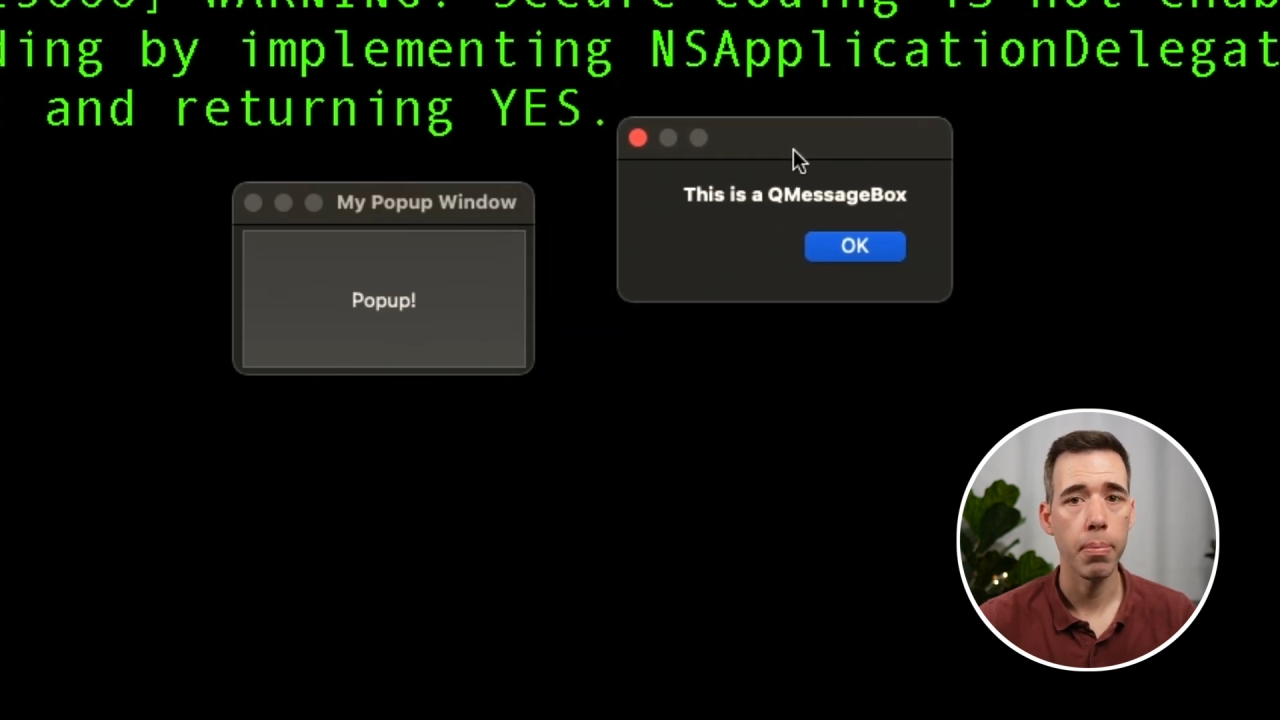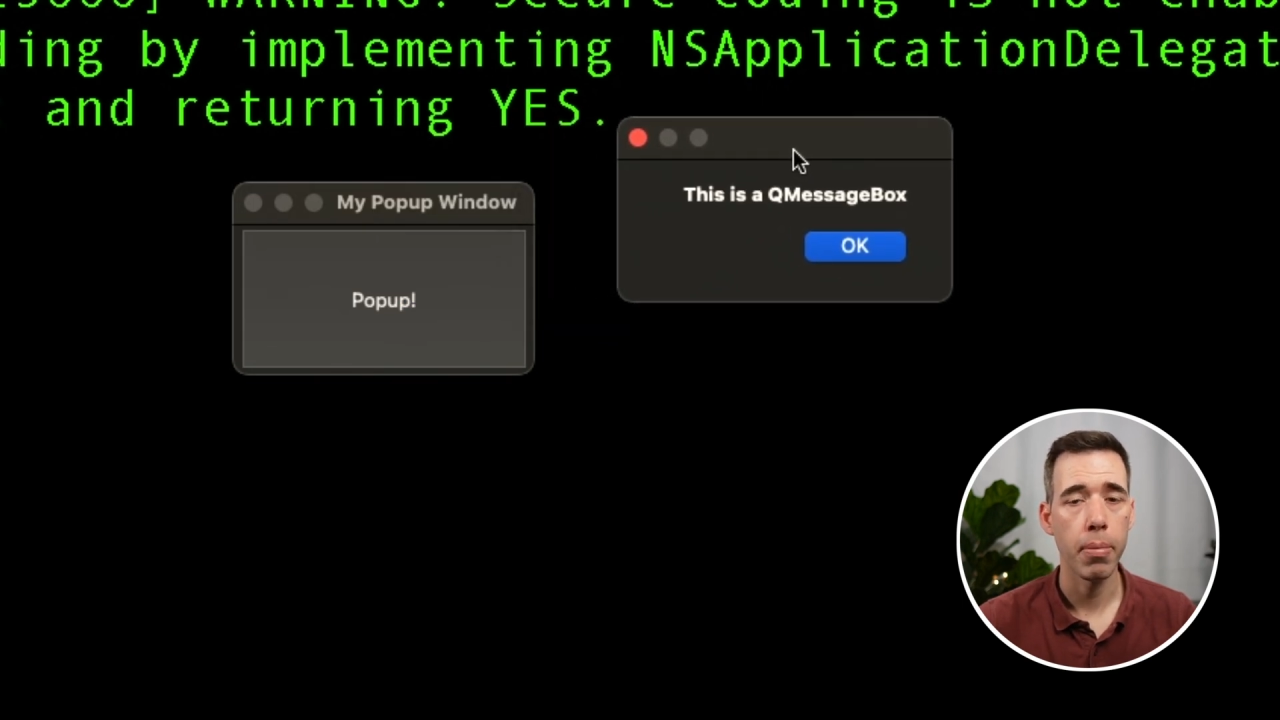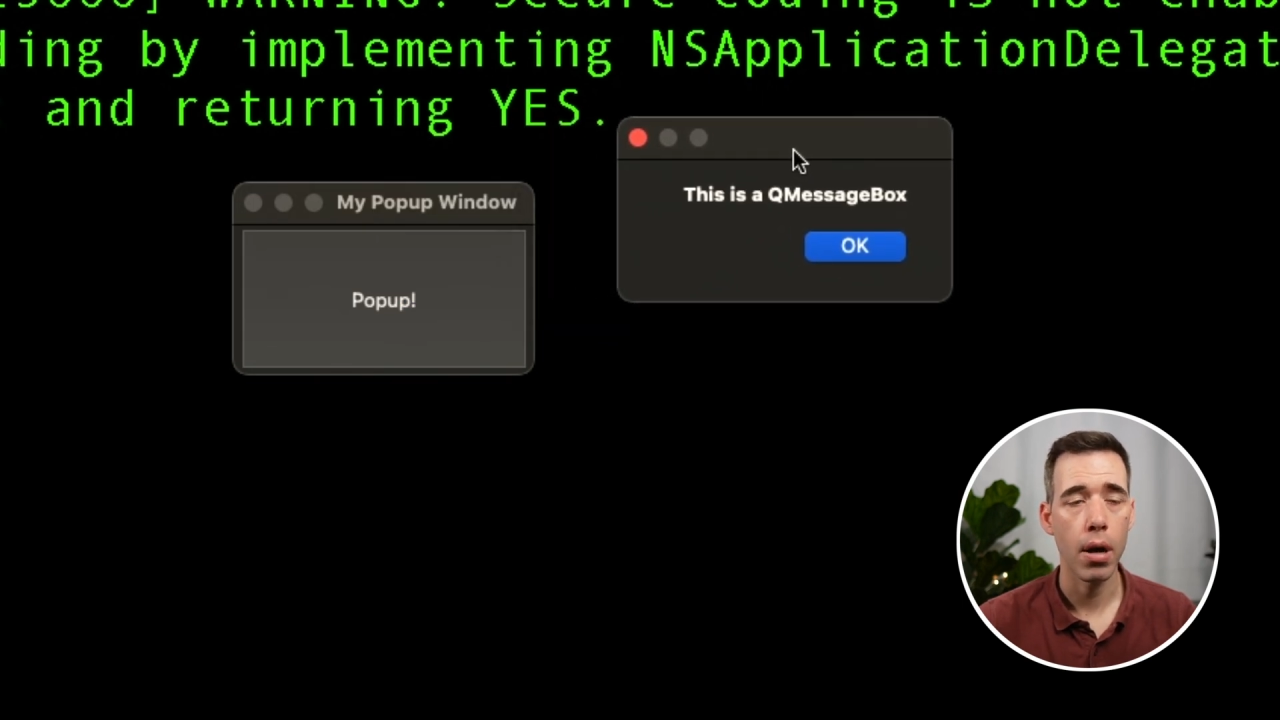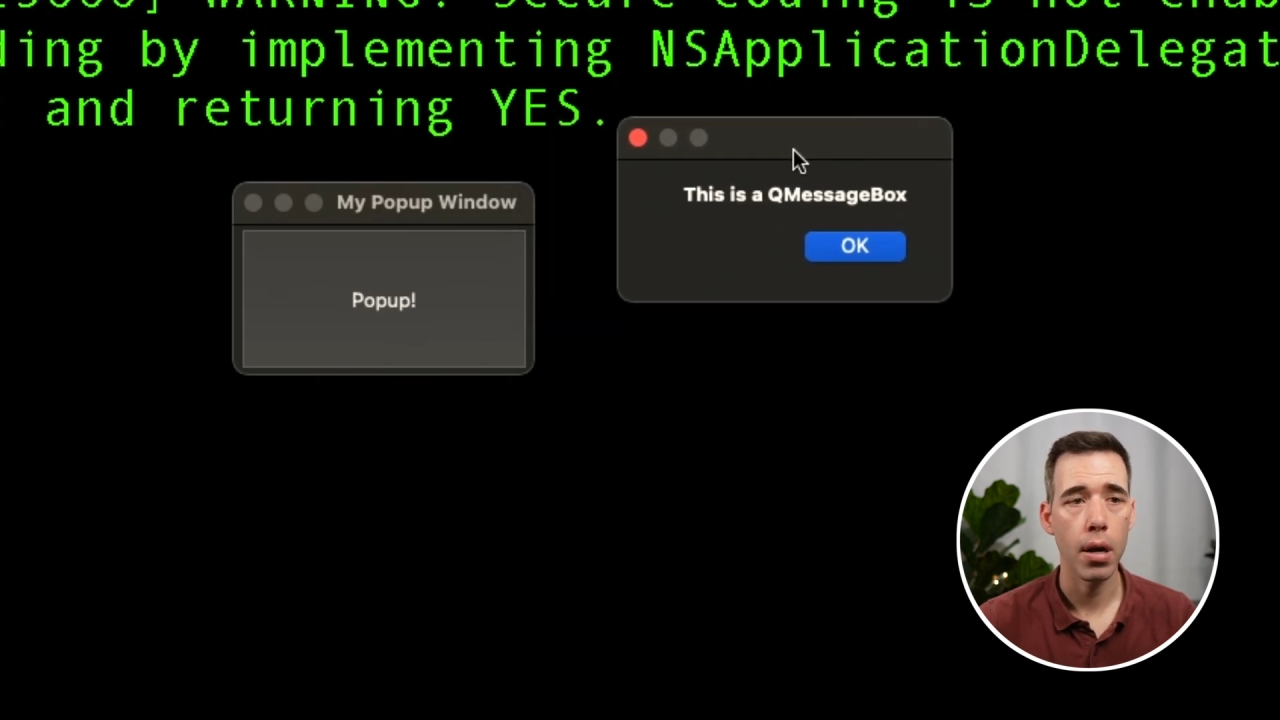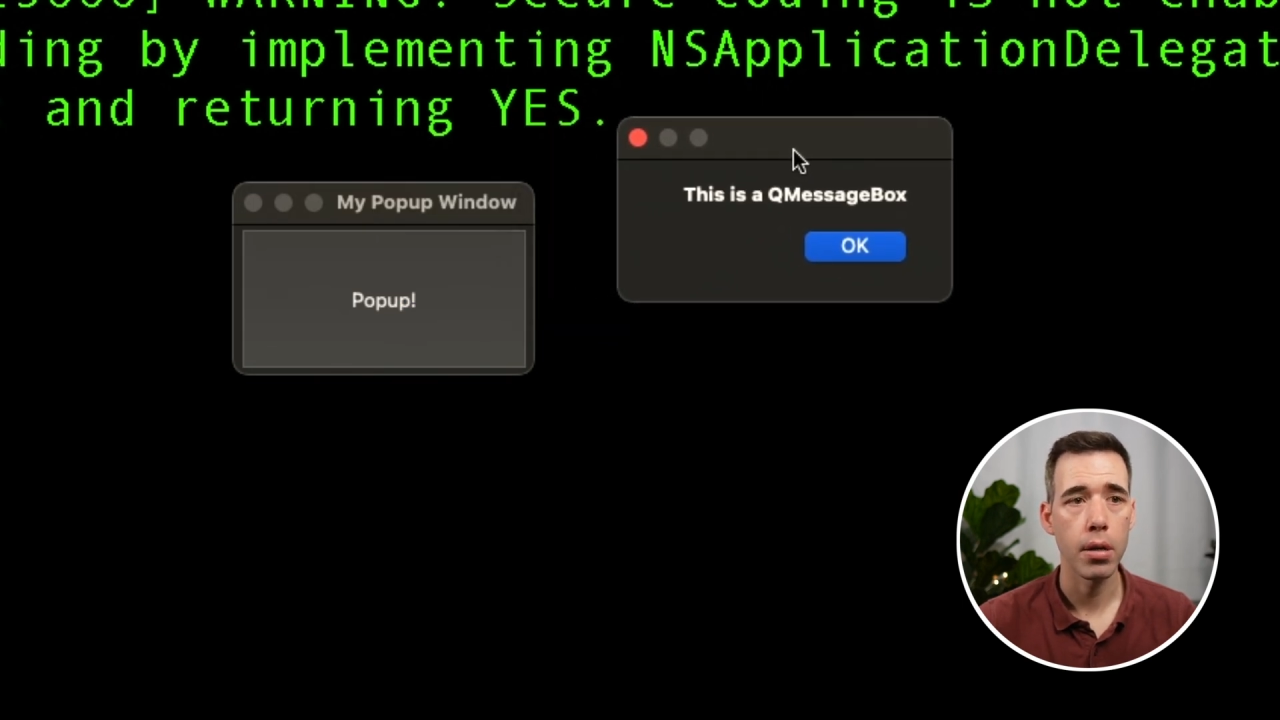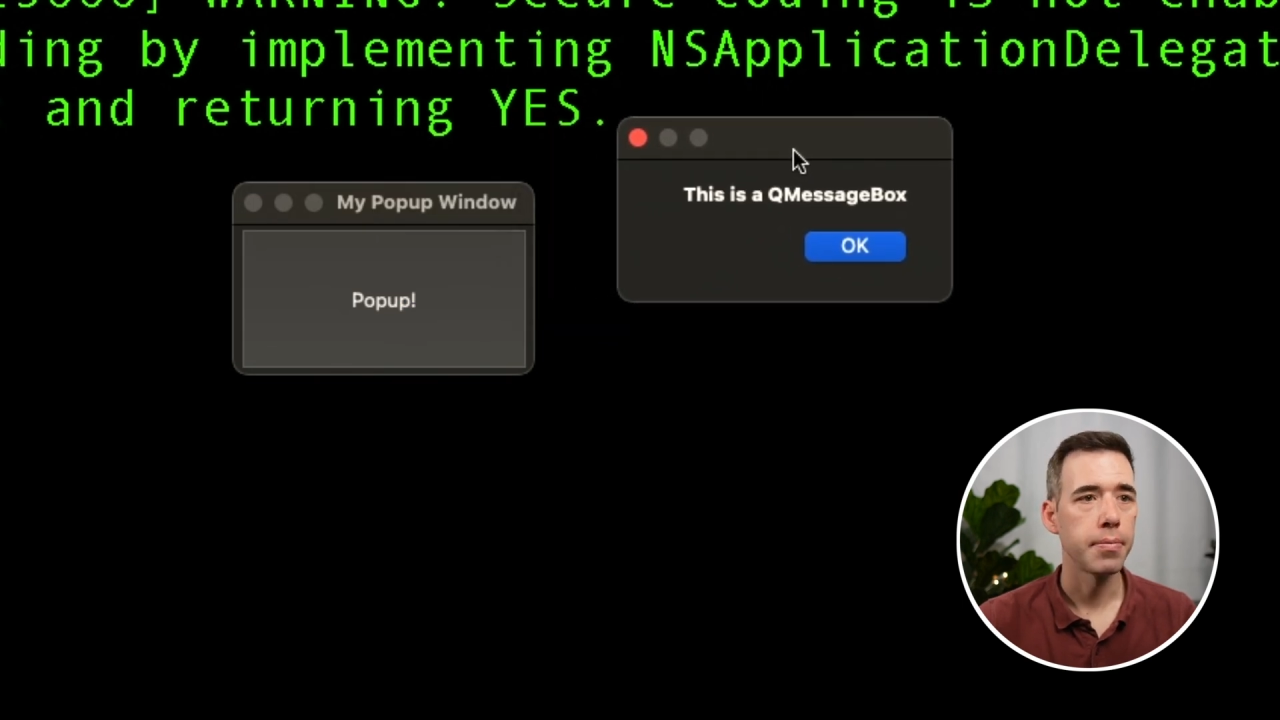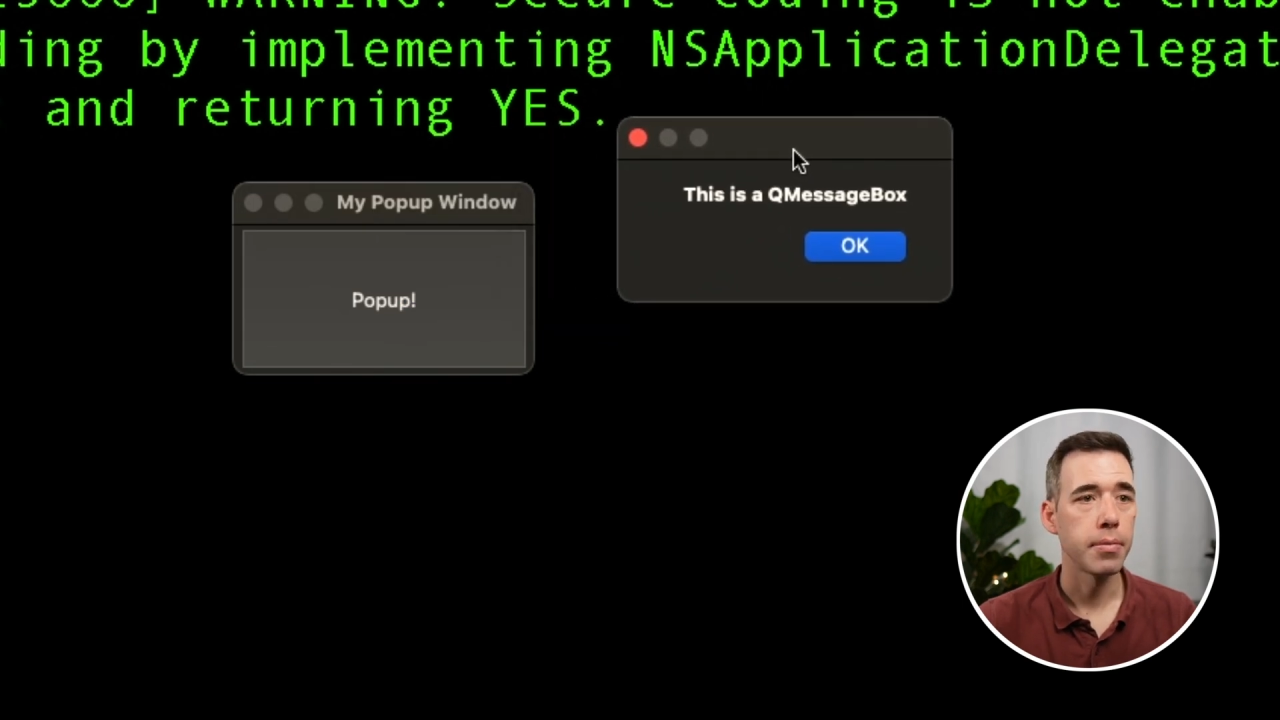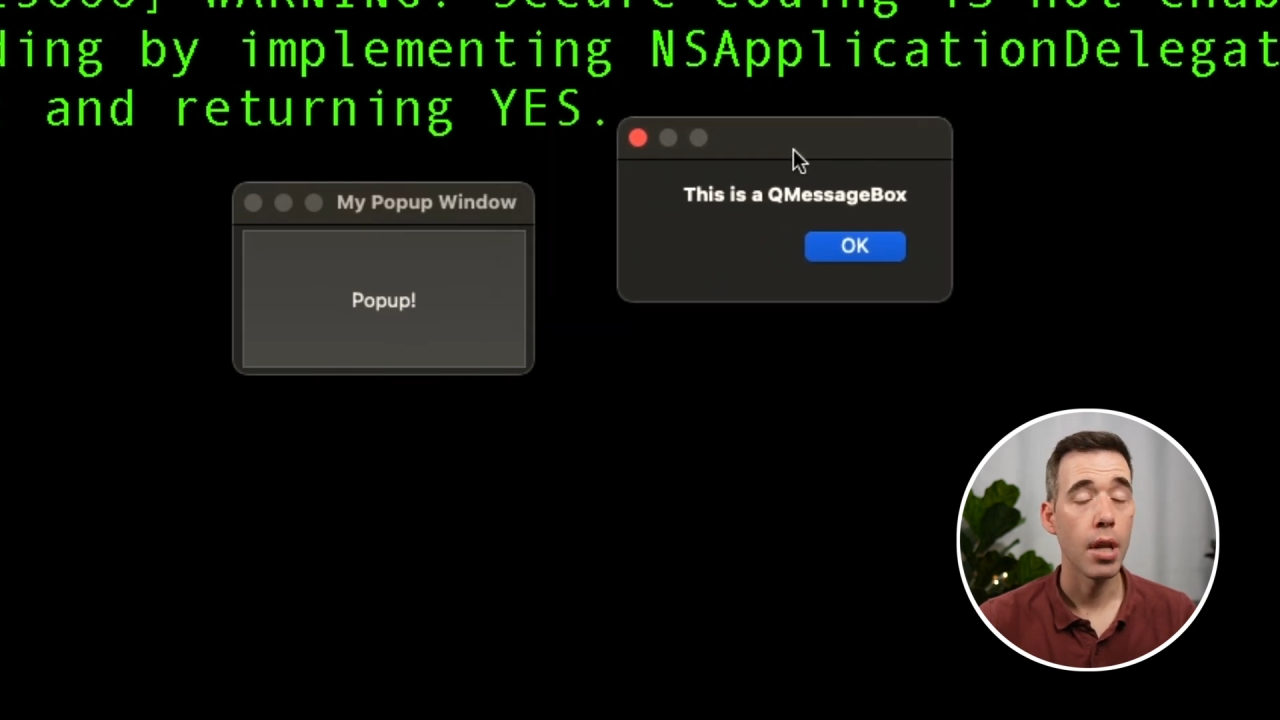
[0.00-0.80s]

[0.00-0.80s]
box.